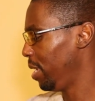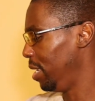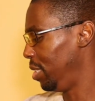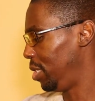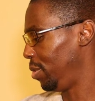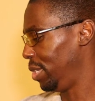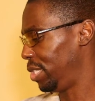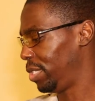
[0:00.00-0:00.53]

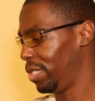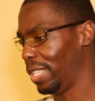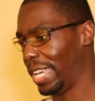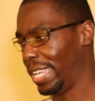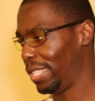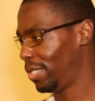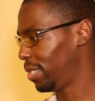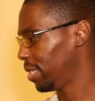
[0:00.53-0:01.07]
into its
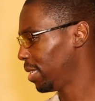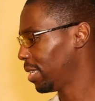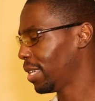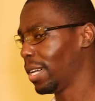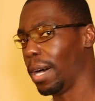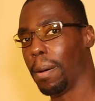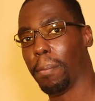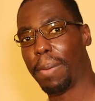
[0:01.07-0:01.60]
nice
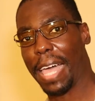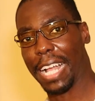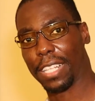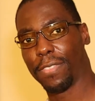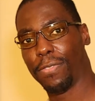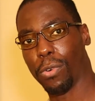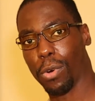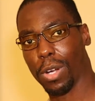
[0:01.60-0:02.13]

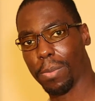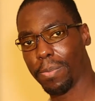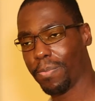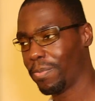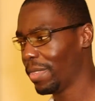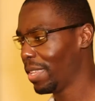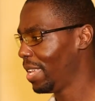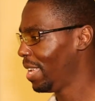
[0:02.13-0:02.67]
compact
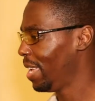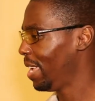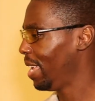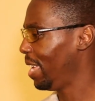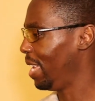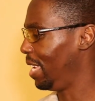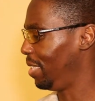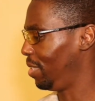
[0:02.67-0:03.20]
form.
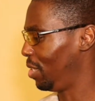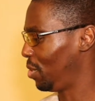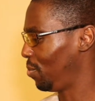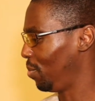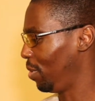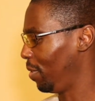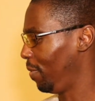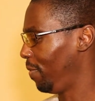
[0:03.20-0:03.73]
And this
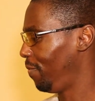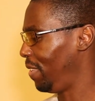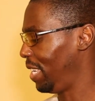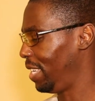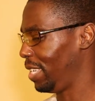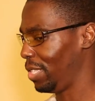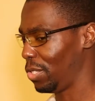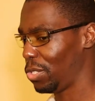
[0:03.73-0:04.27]
will
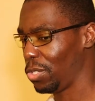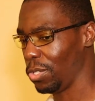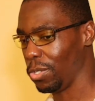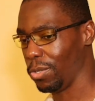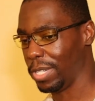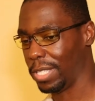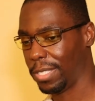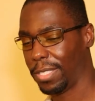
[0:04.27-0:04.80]
fit
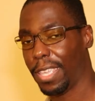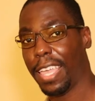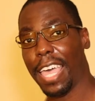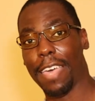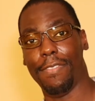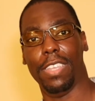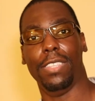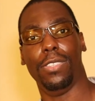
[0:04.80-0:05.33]
into its heavy